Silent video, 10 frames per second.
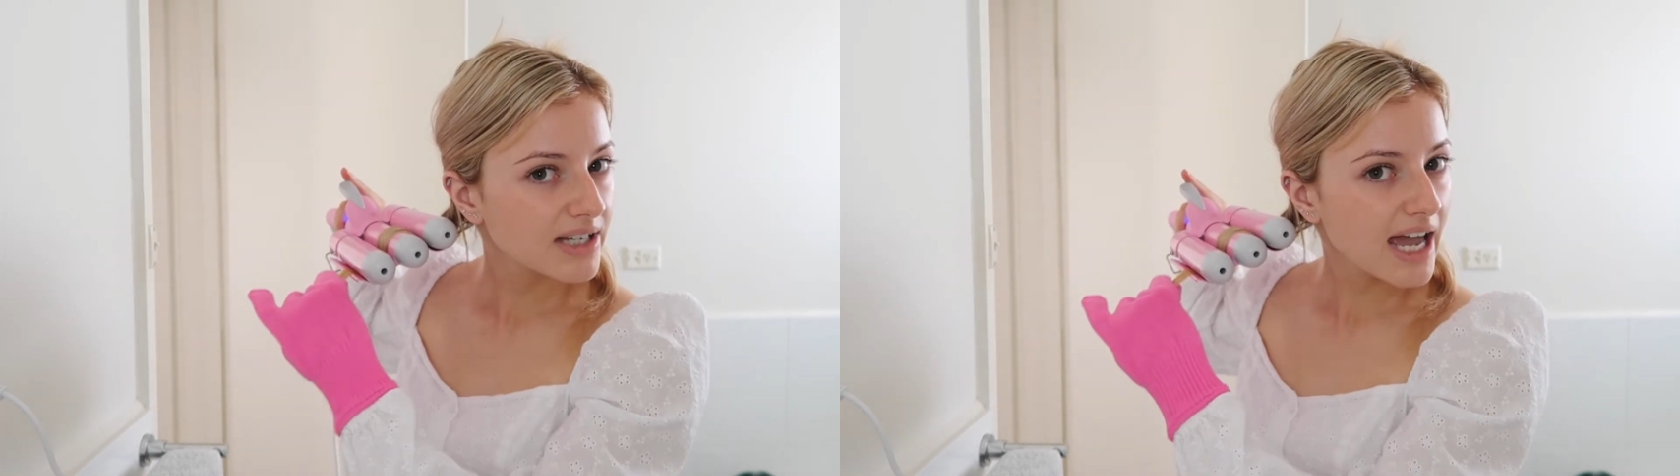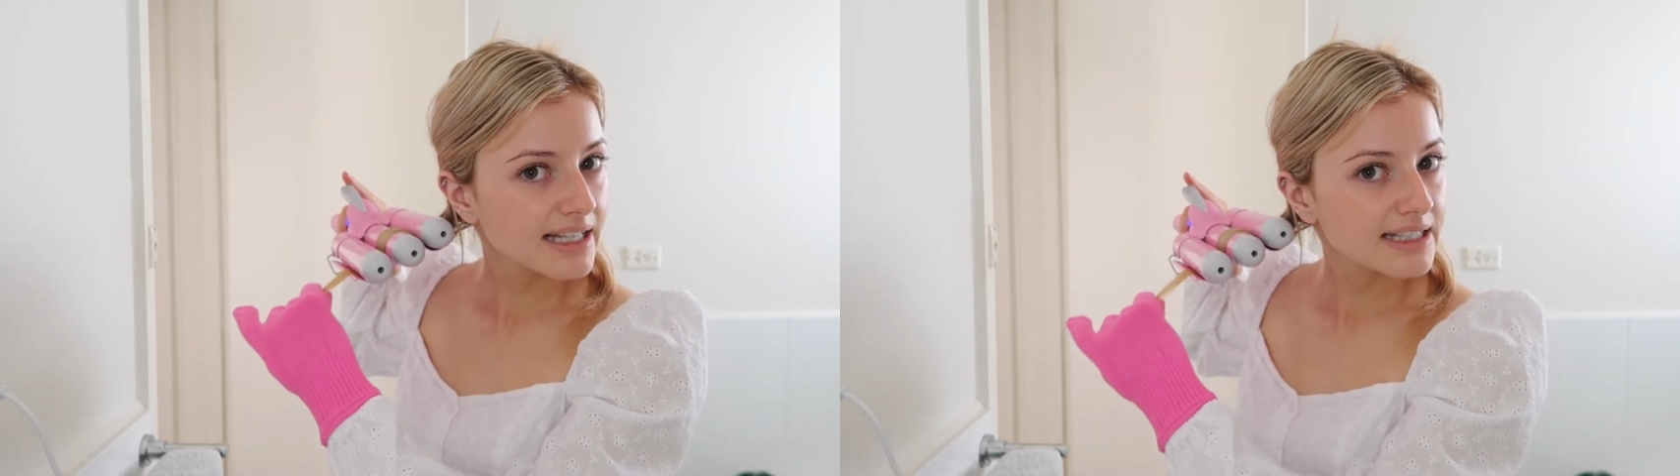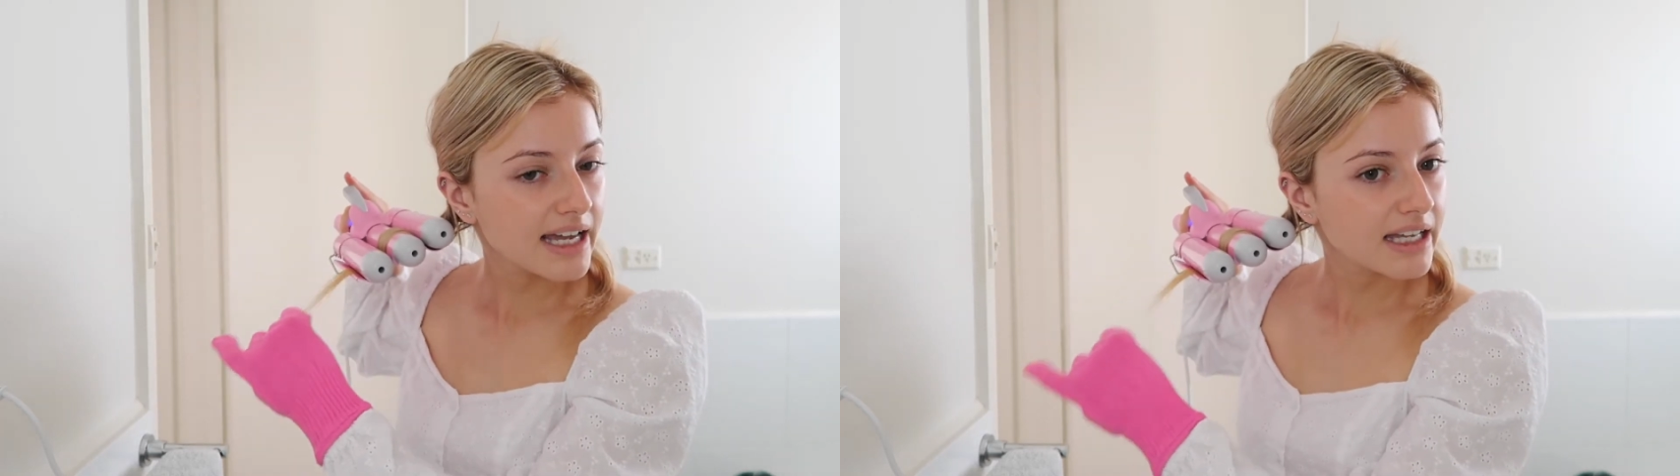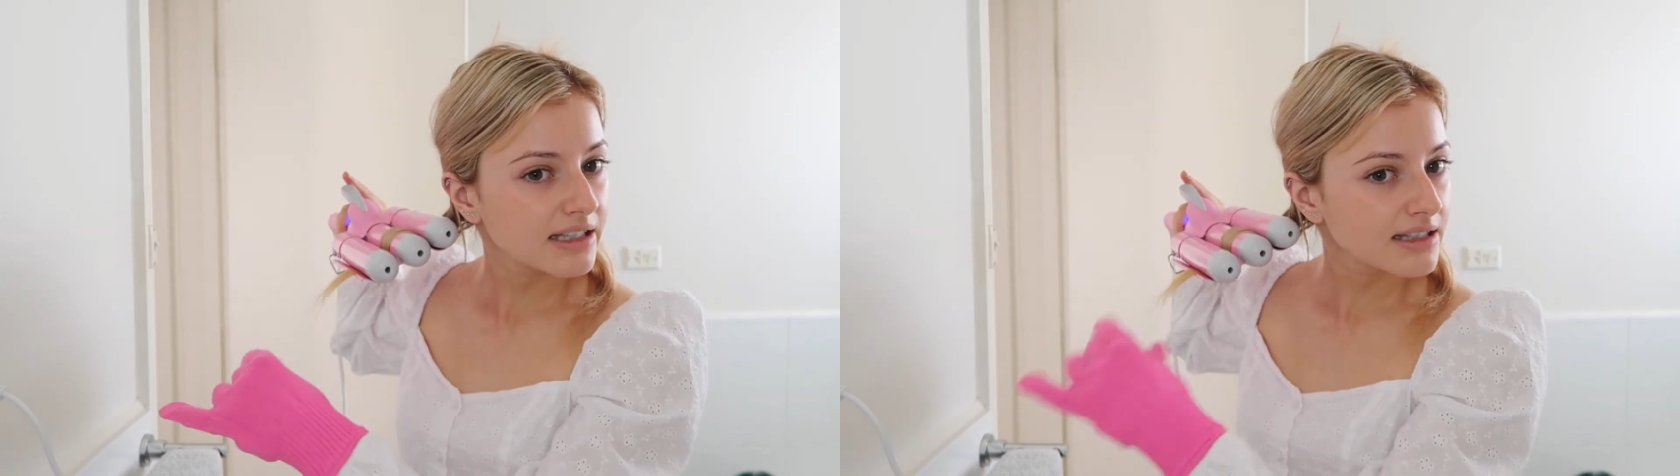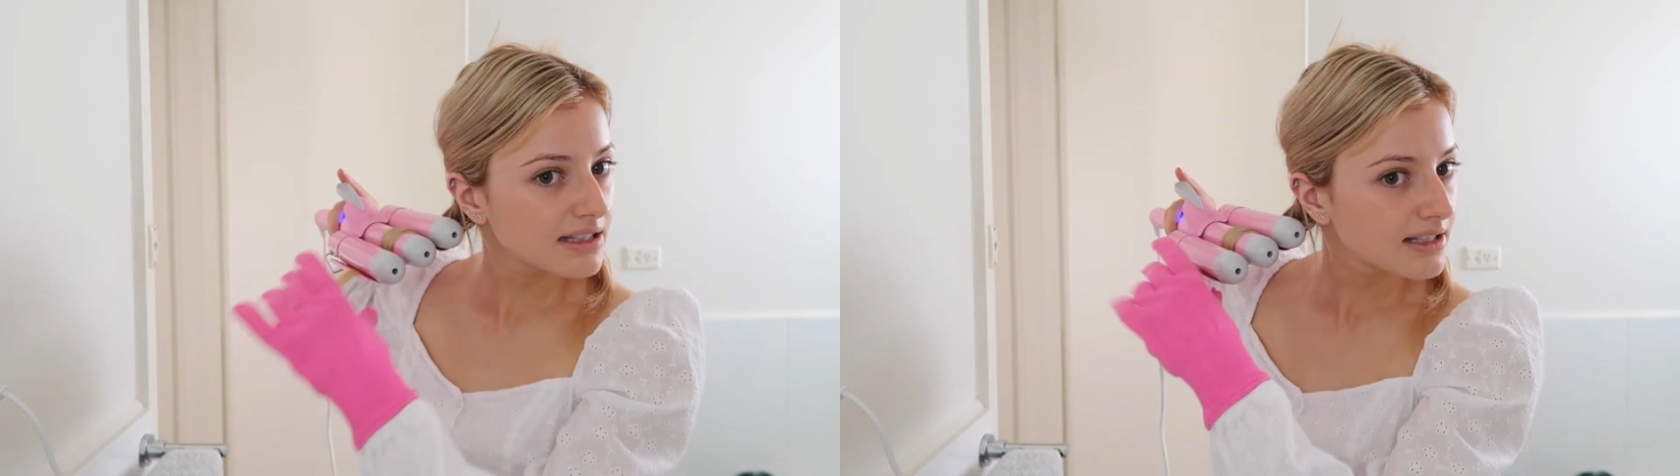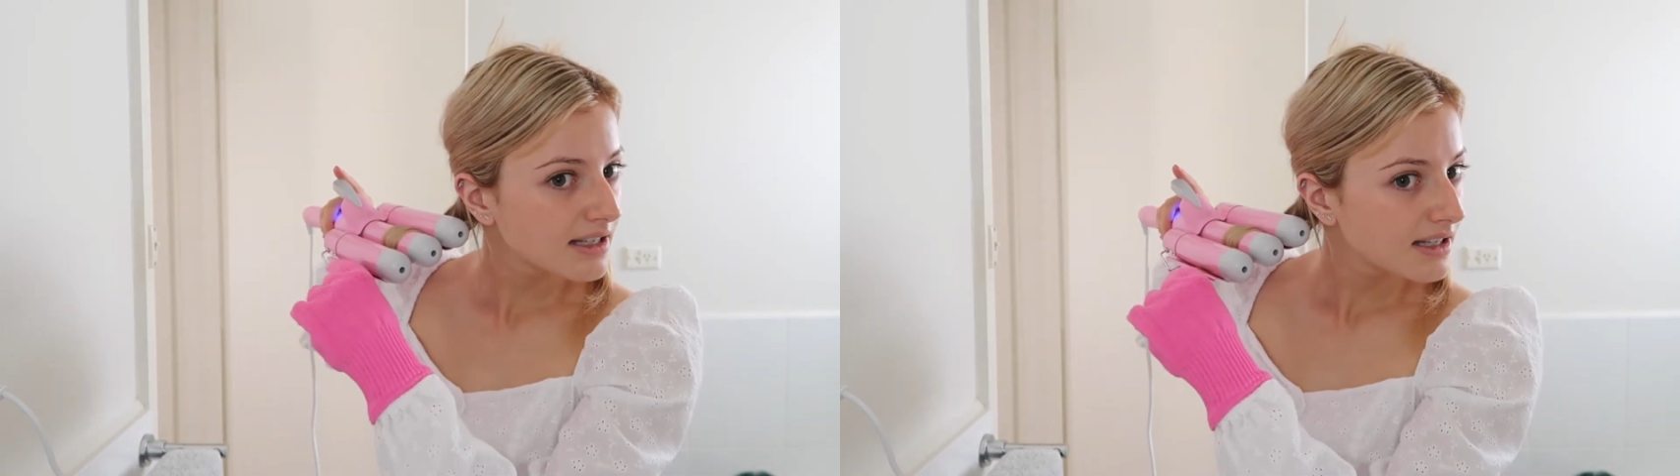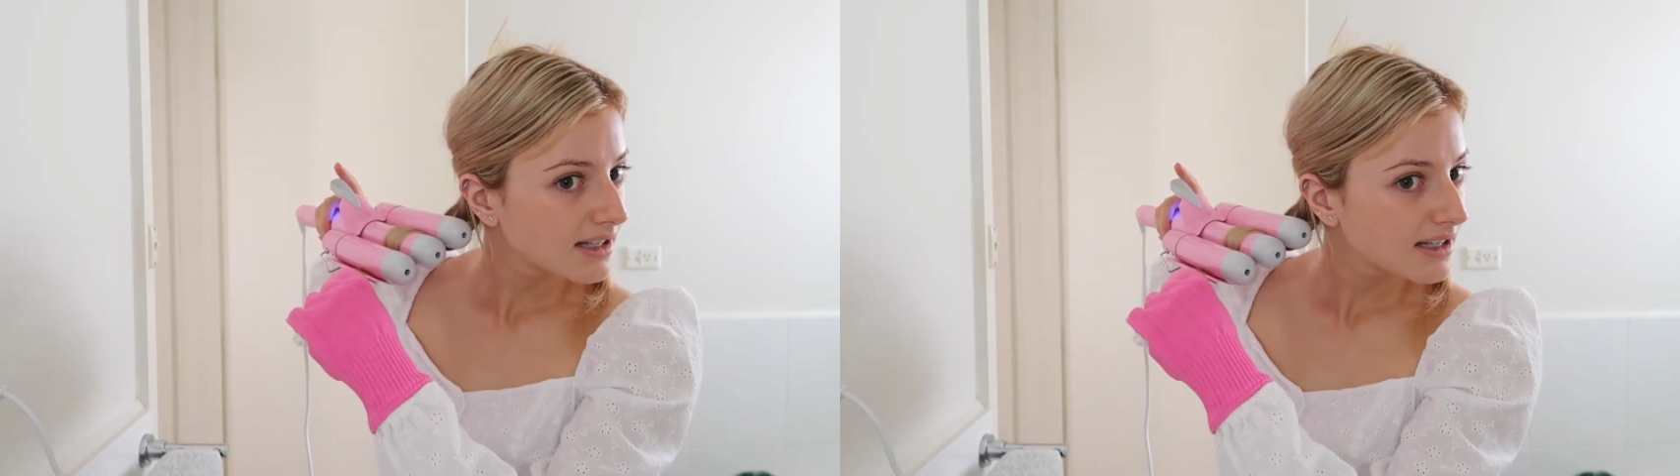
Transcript: to eight seconds.